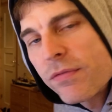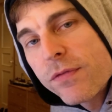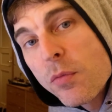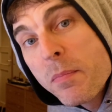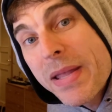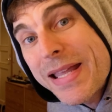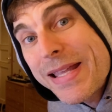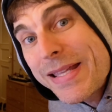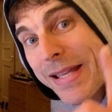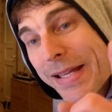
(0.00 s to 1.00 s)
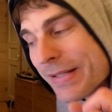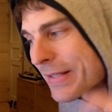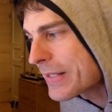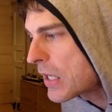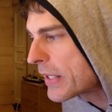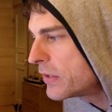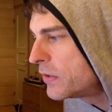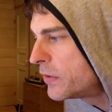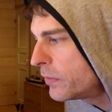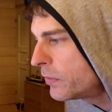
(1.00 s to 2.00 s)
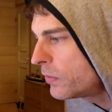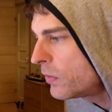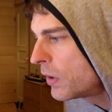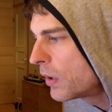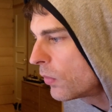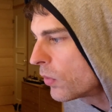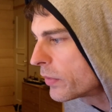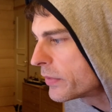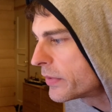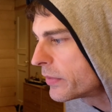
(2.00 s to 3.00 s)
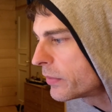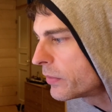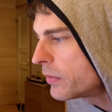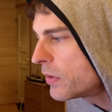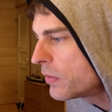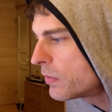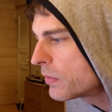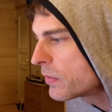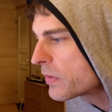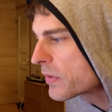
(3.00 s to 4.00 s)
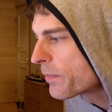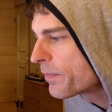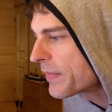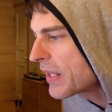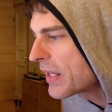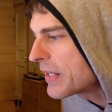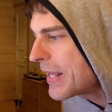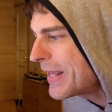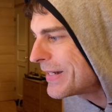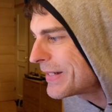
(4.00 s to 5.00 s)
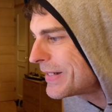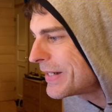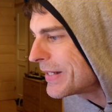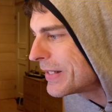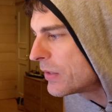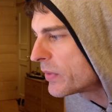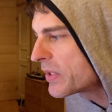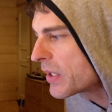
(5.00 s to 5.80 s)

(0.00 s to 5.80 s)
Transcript: for me, yes, I do want to use an entity with a